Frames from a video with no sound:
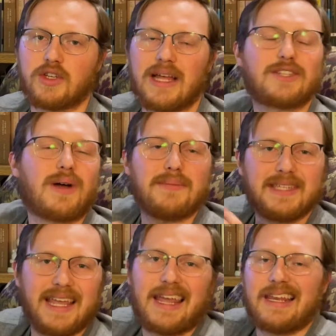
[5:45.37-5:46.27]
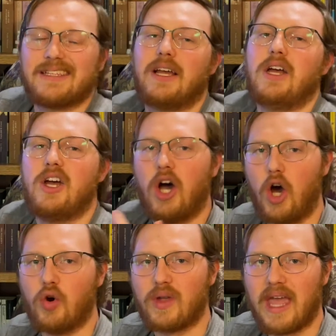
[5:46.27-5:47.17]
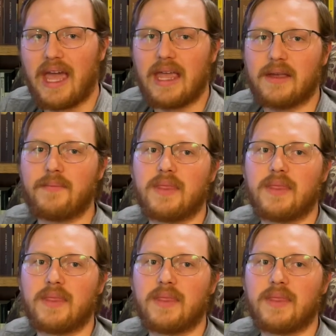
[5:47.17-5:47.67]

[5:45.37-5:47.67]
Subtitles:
So that's why I'm saying it is okay.